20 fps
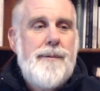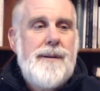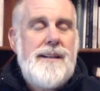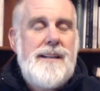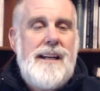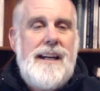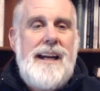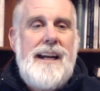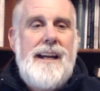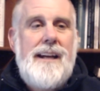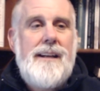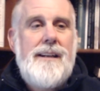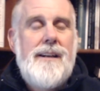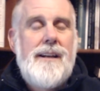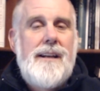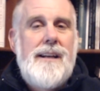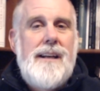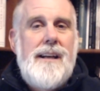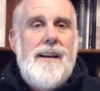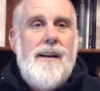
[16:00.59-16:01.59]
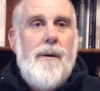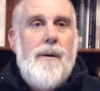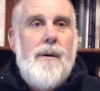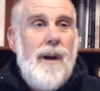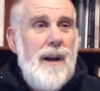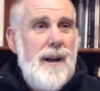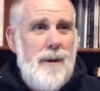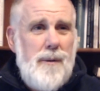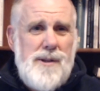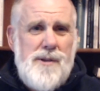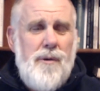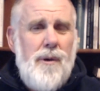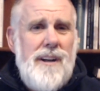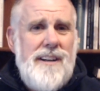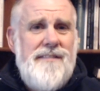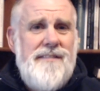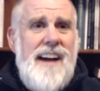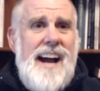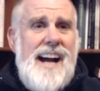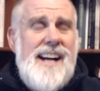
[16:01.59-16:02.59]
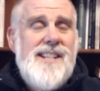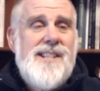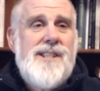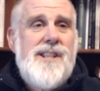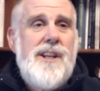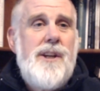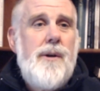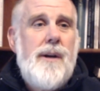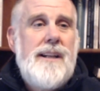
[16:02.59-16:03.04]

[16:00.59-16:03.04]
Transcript: and really, it was really fast too.